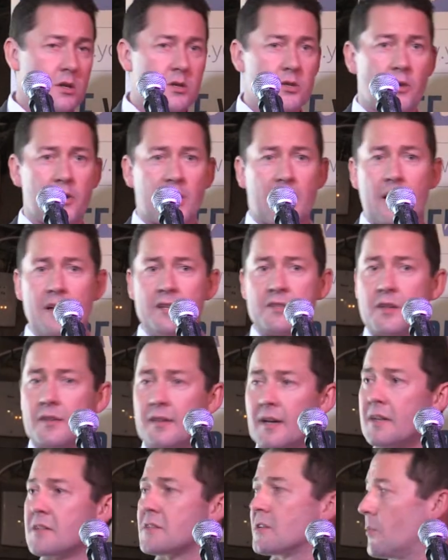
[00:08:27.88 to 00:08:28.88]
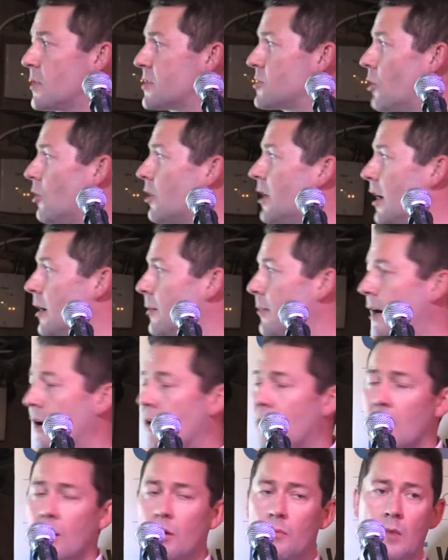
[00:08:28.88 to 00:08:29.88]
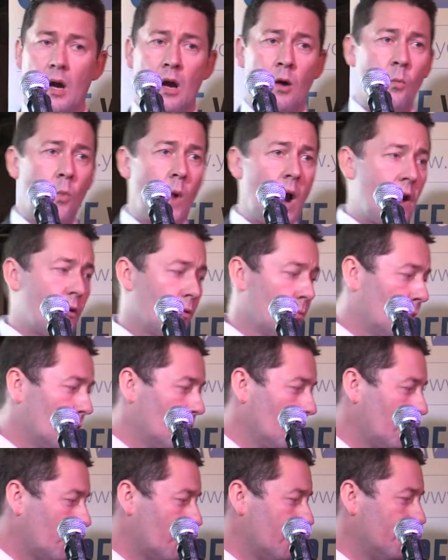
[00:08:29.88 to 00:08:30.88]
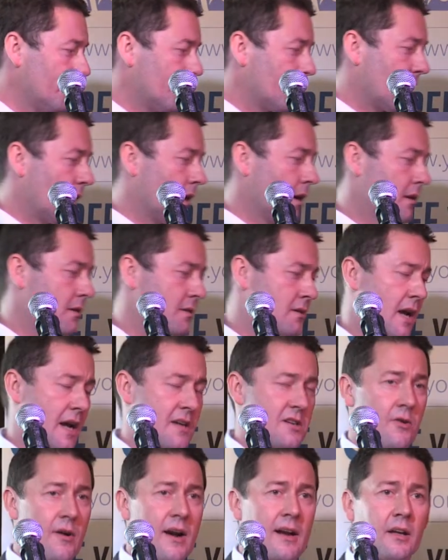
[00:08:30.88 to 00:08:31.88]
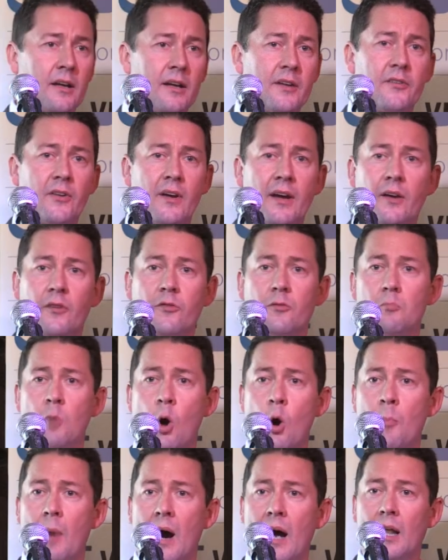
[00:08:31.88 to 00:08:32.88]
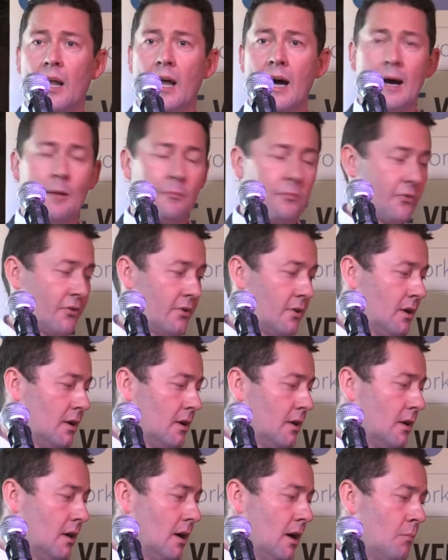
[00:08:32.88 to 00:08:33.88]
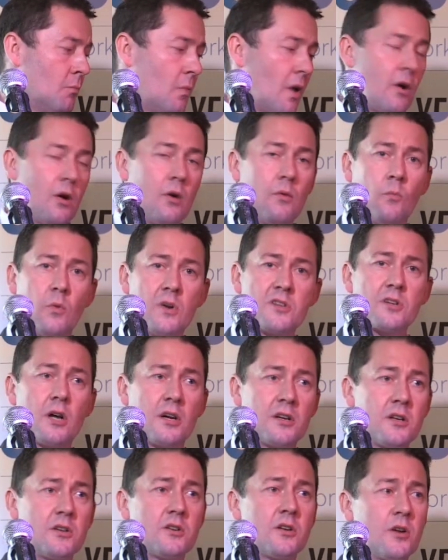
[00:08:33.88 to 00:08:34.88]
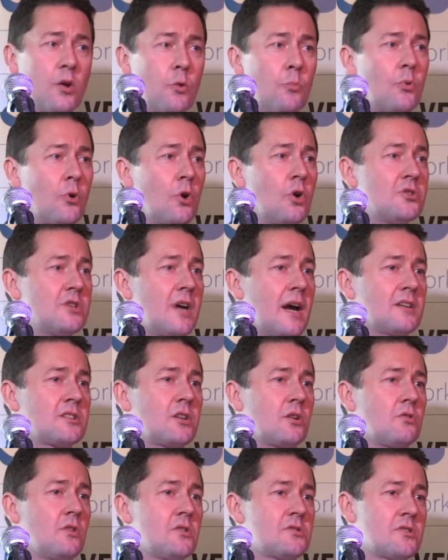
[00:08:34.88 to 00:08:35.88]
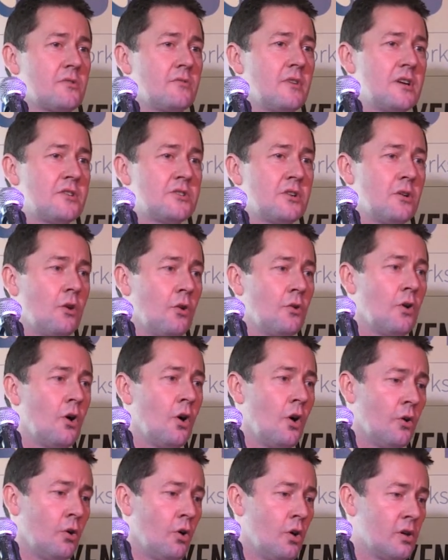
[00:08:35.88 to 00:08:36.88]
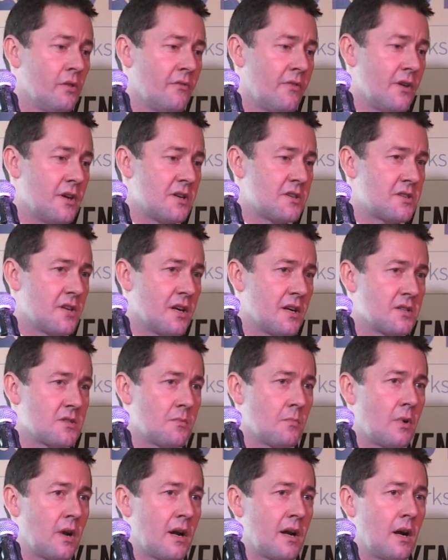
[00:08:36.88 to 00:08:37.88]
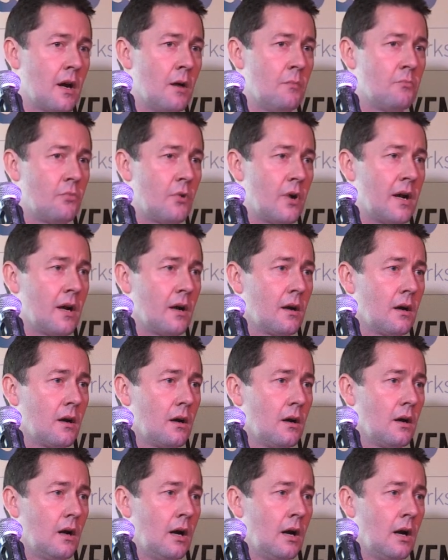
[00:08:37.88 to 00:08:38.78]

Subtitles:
So the kinds of things that we're talking about are wearables, data analytics, mobile apps, and we're starting to do projects across the region on all of these things and bring